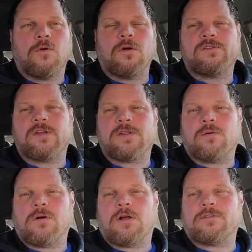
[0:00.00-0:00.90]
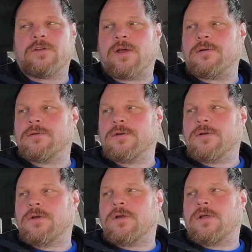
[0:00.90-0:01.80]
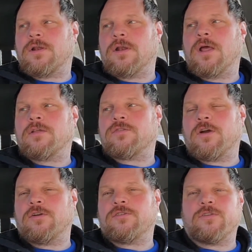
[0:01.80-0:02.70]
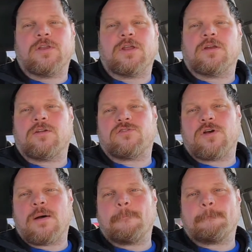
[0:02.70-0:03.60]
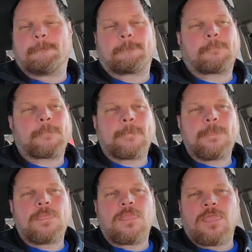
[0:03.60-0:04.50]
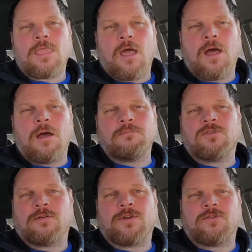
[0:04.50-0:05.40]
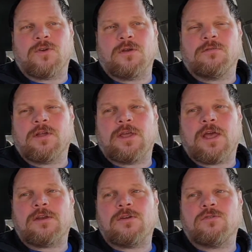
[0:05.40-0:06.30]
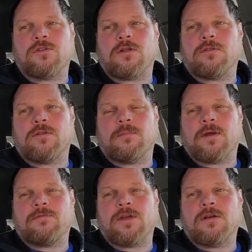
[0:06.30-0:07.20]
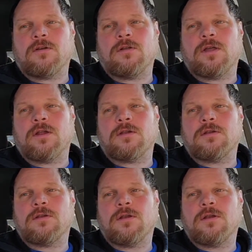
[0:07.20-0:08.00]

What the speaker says: or said they were all set as far as needing a jump. So I've never really had to use it other than my vehicle, and